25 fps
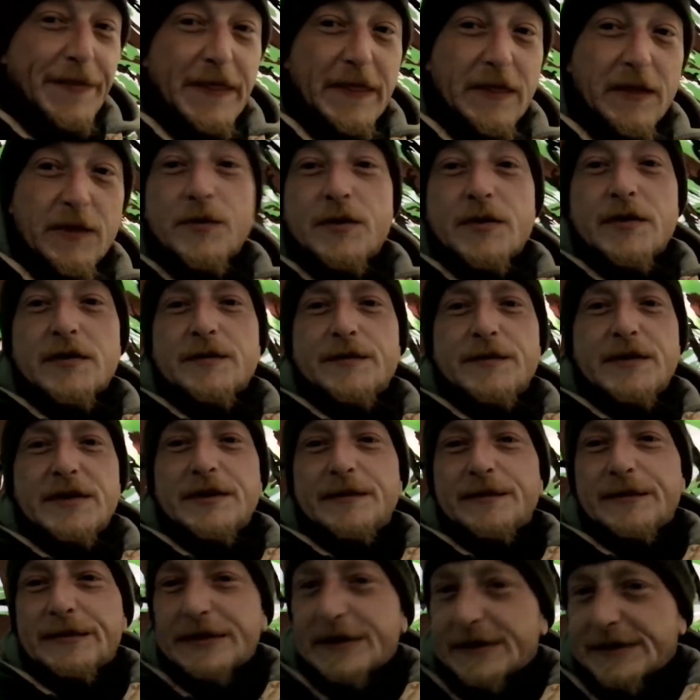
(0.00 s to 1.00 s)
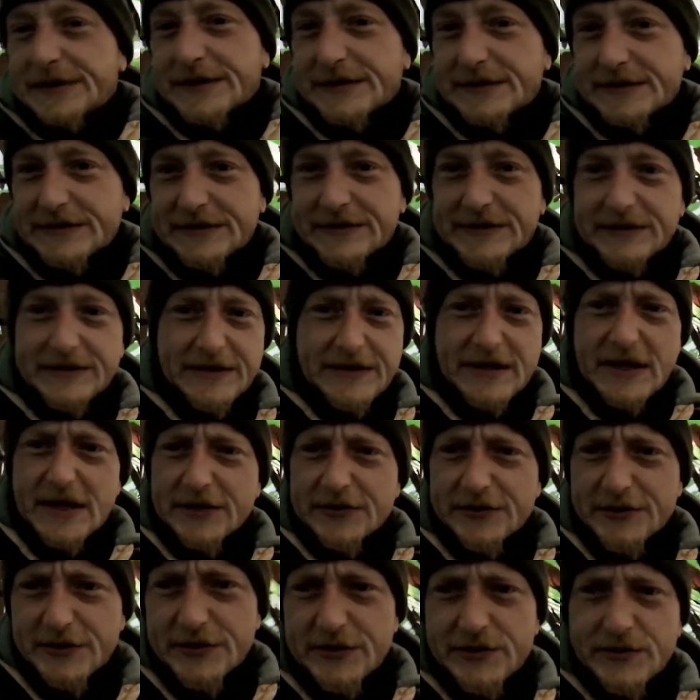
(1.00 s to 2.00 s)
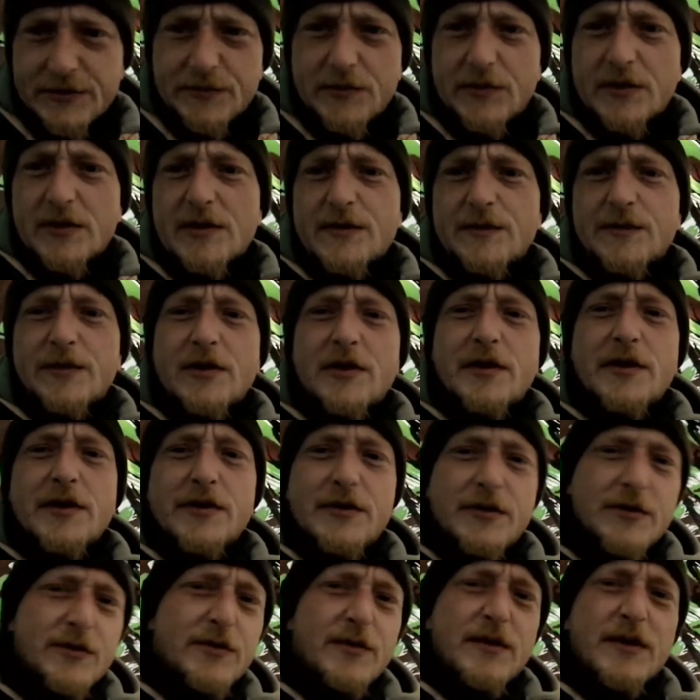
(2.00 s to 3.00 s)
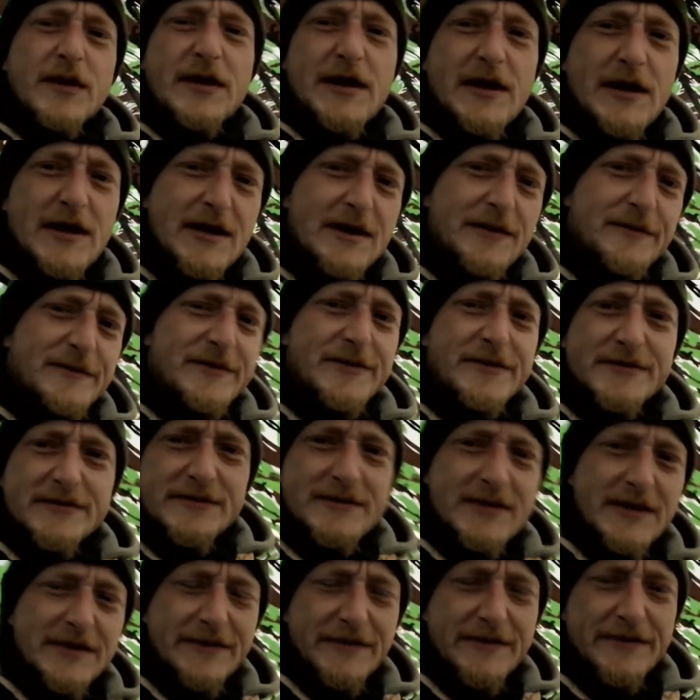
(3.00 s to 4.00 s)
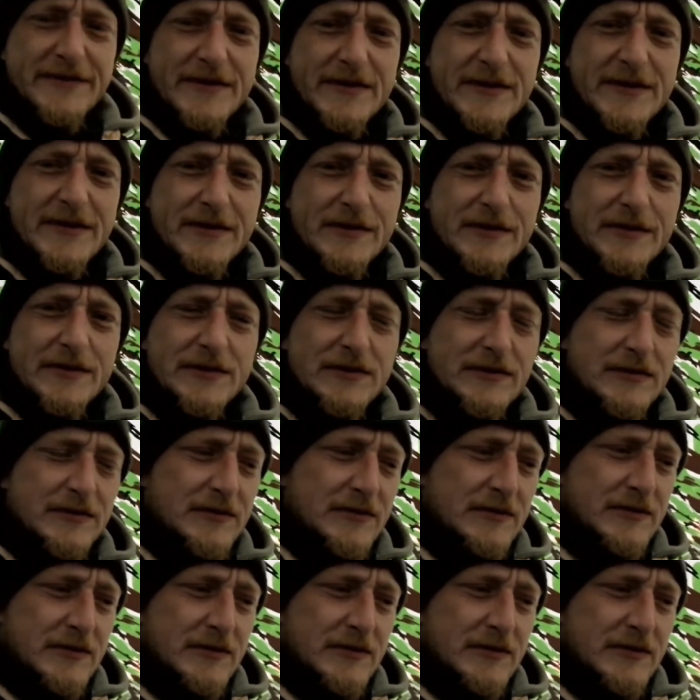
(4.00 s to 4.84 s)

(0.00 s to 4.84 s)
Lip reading: you can meet me and see actually what I'm like, who I am and everything else.